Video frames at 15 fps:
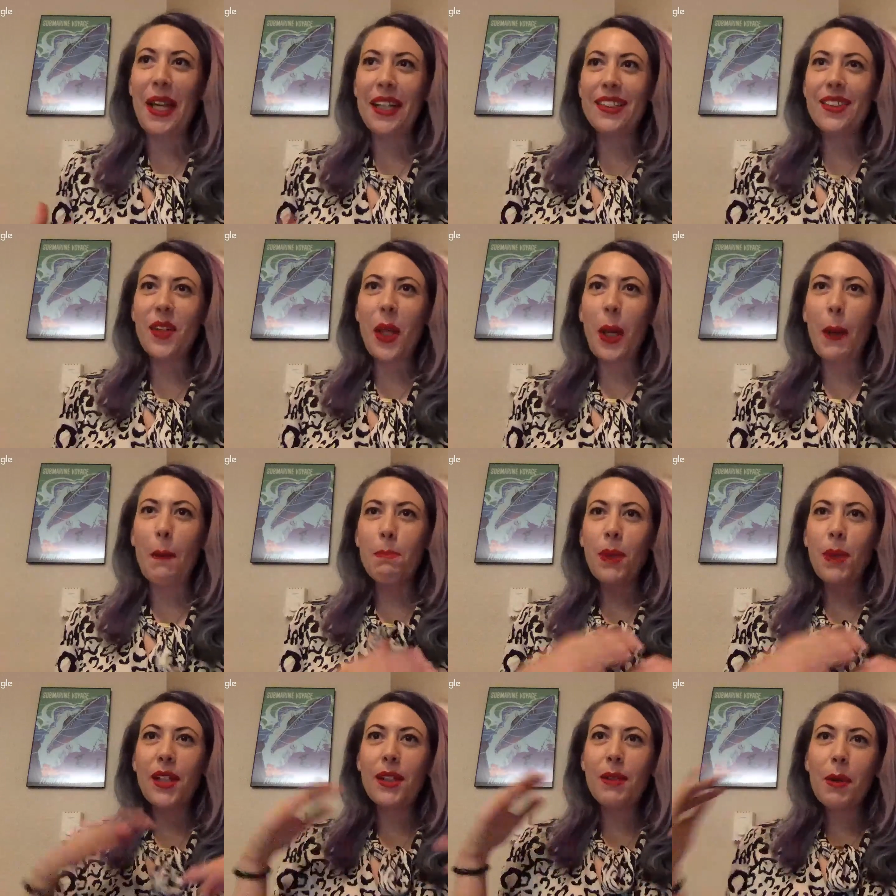And so like
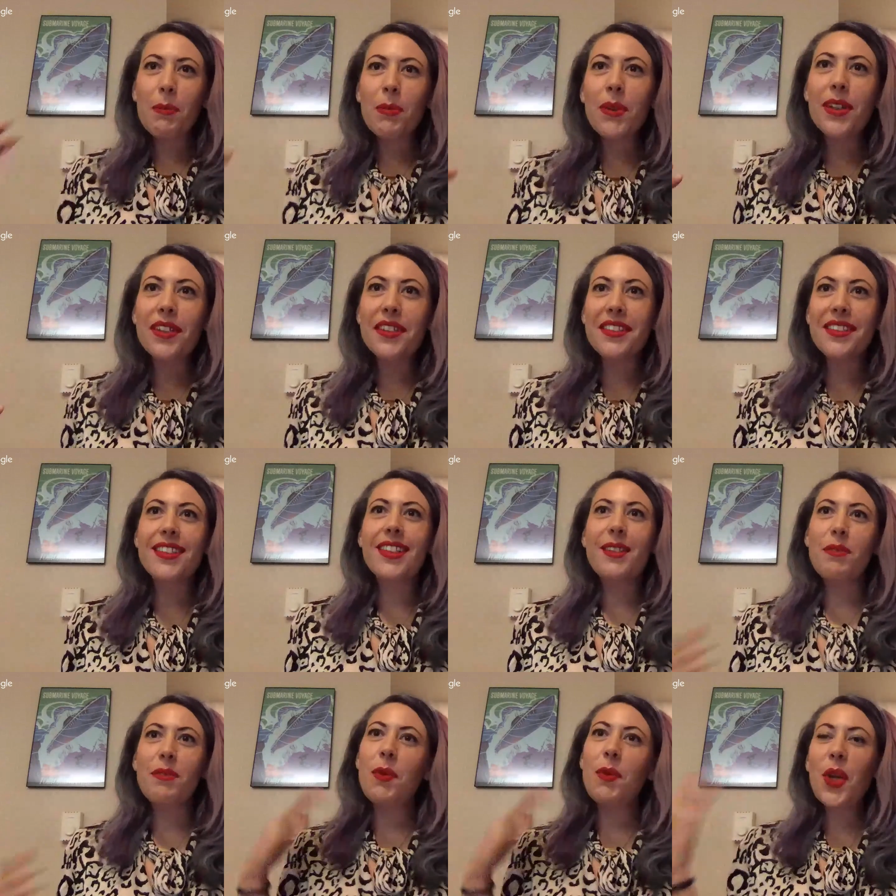I did my books.
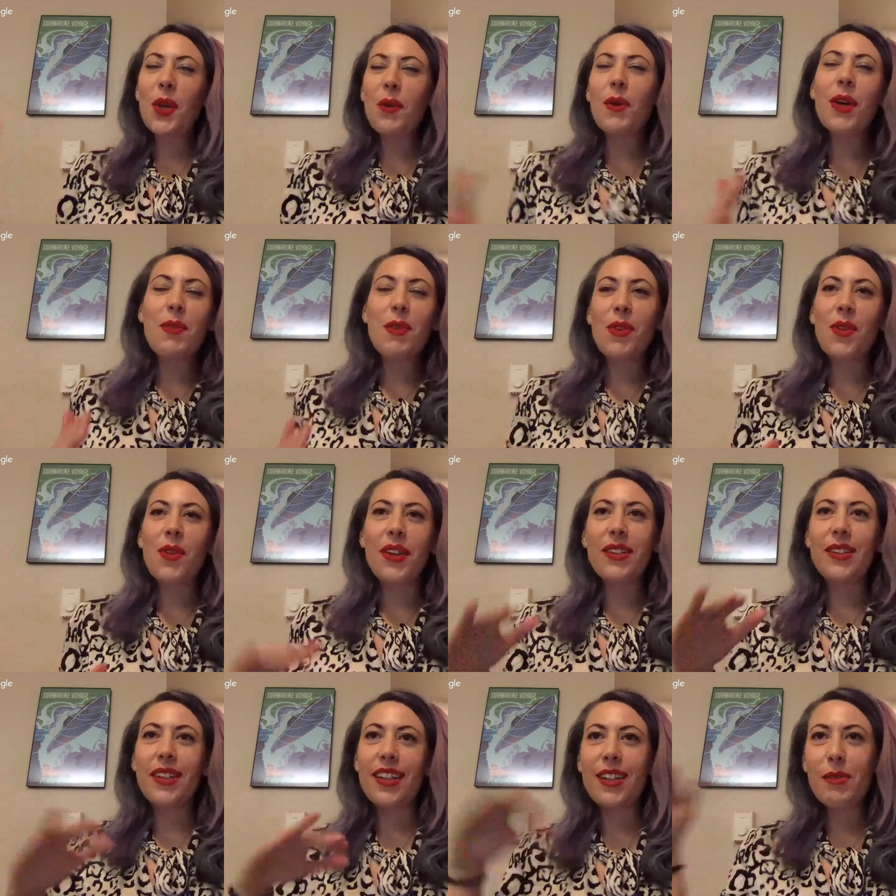Maybe you can walk me through
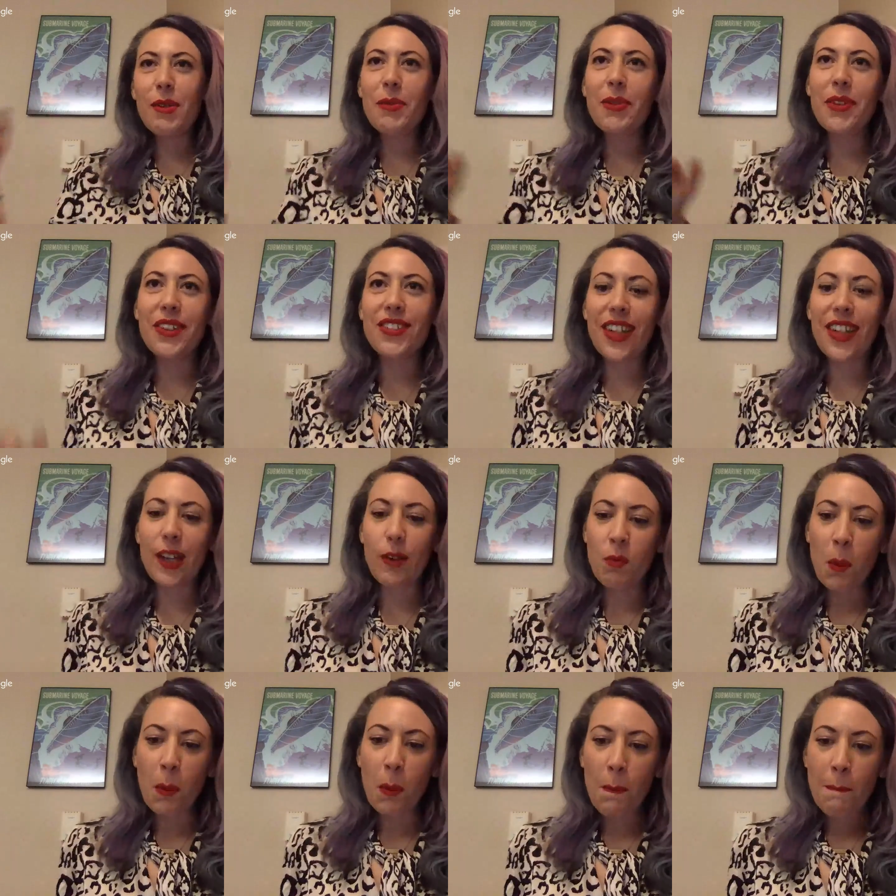this. I did my books, right?
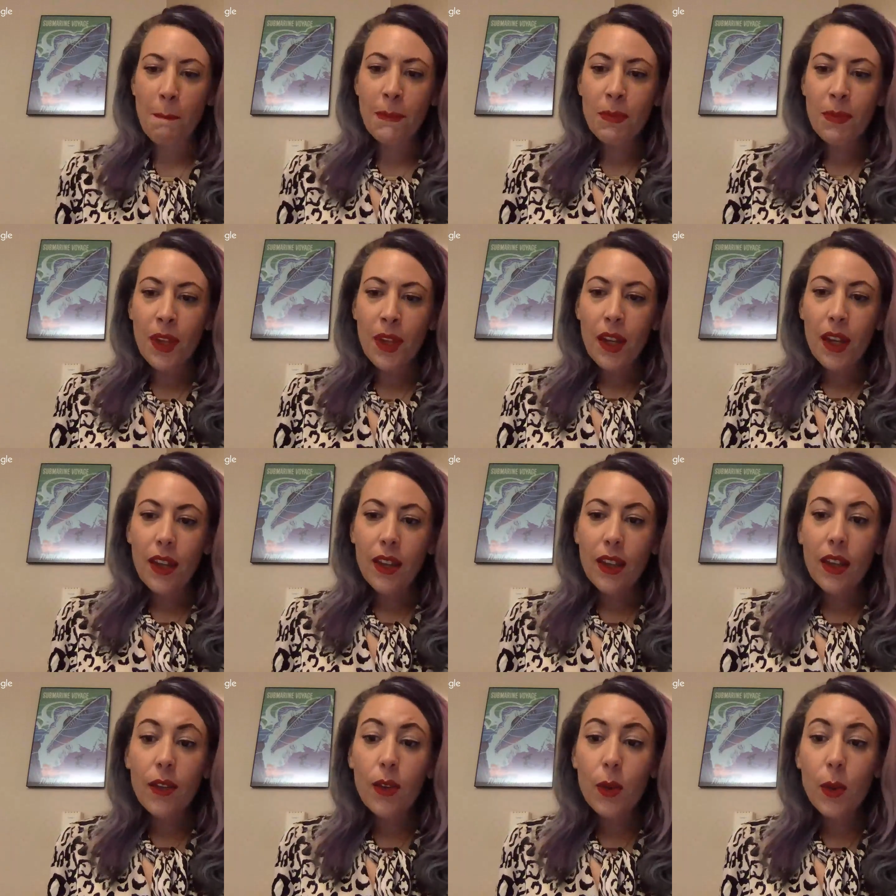And
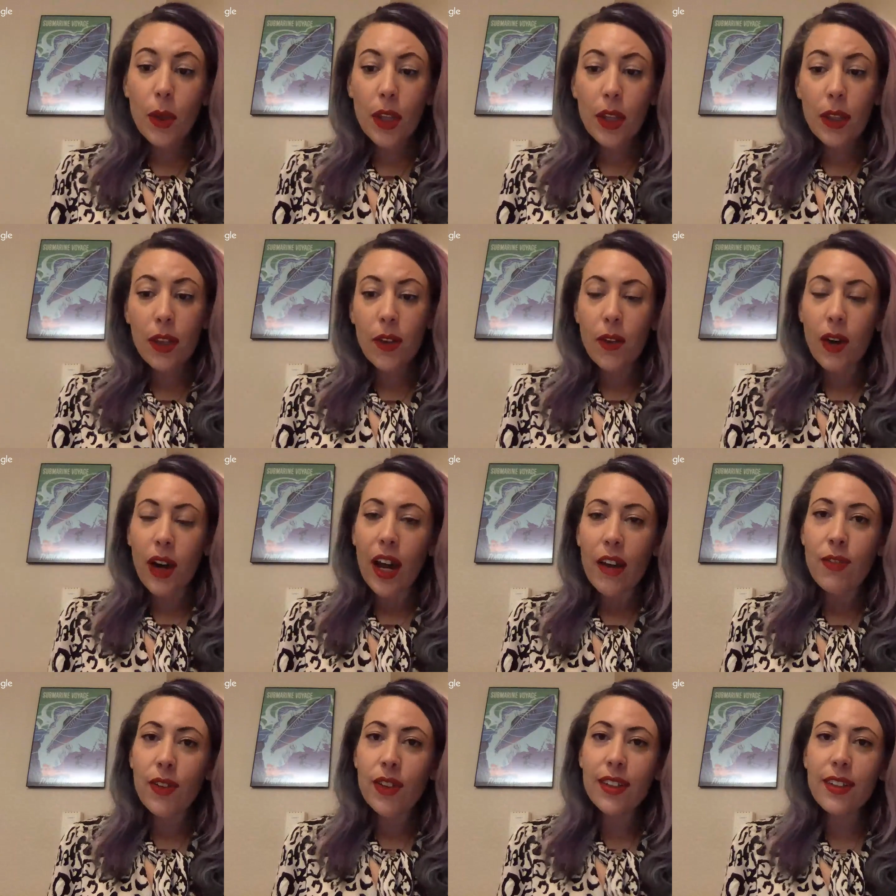like if you look at the
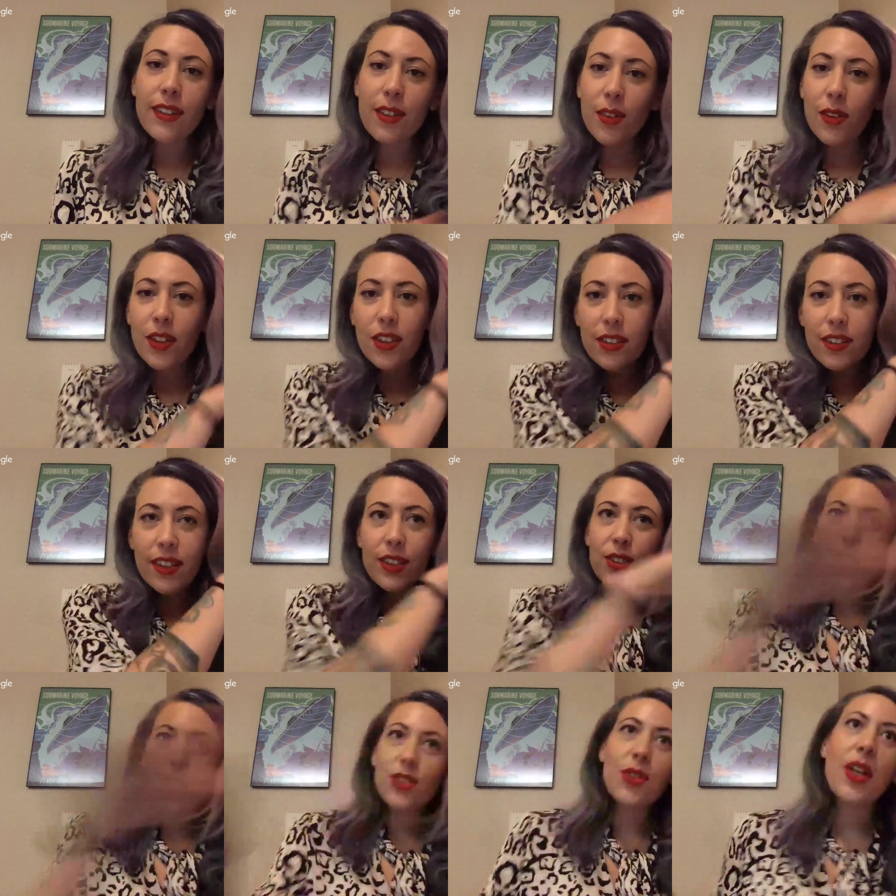graph, it's literally just like
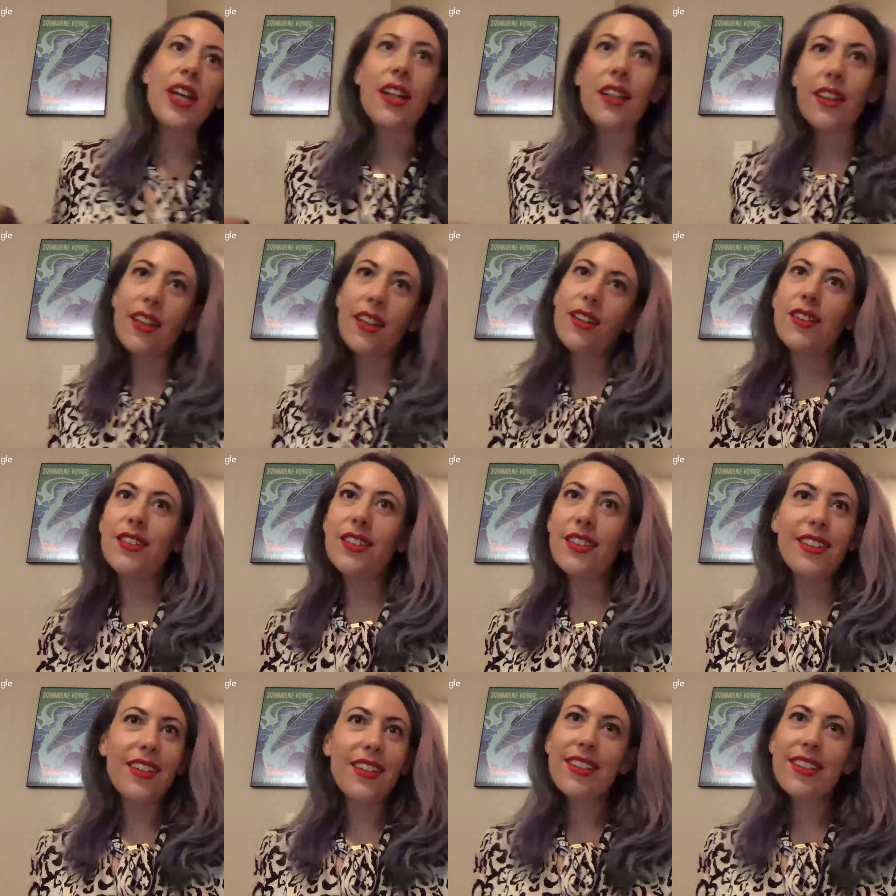straight. Like it
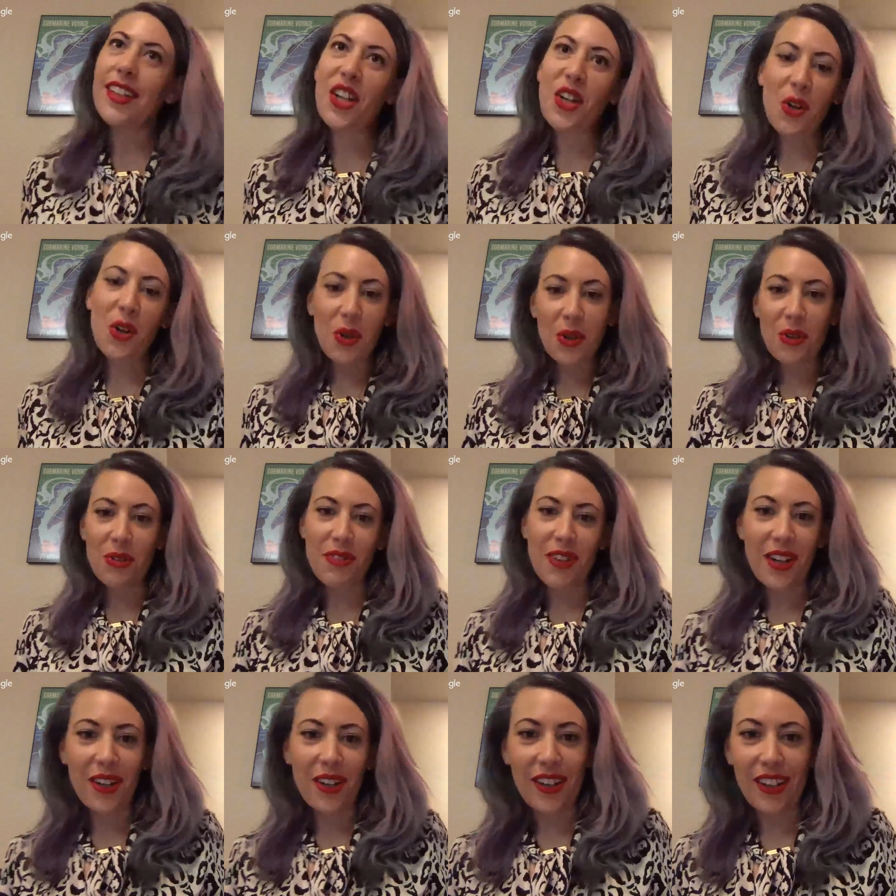doesn't like curve
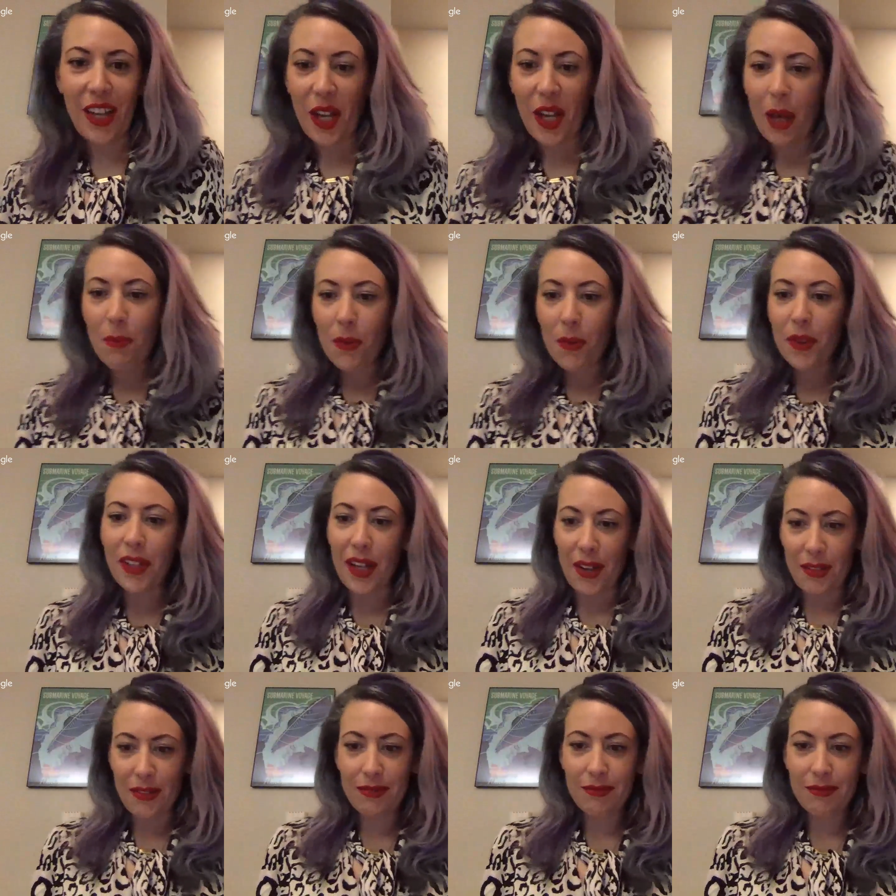at all, like up or down.